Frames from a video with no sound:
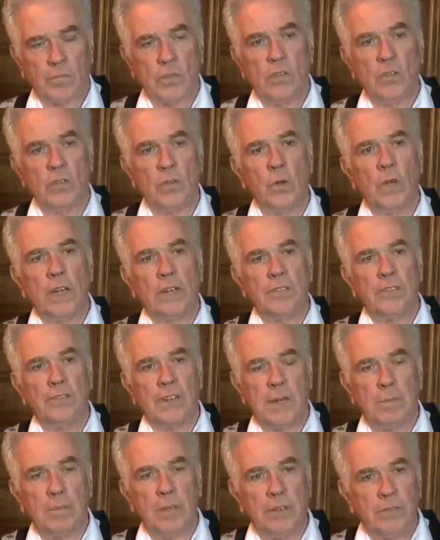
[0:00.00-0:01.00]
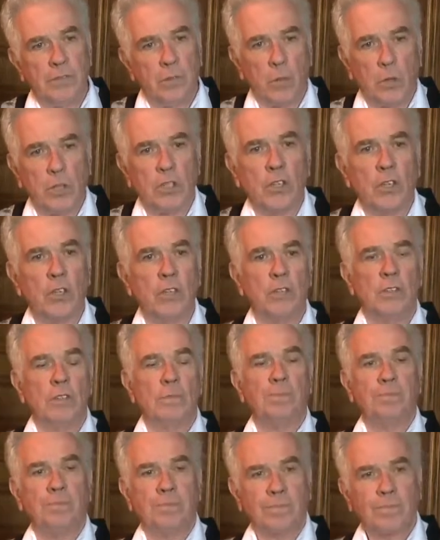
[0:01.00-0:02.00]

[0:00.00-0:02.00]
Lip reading: If you had a family, 4 children,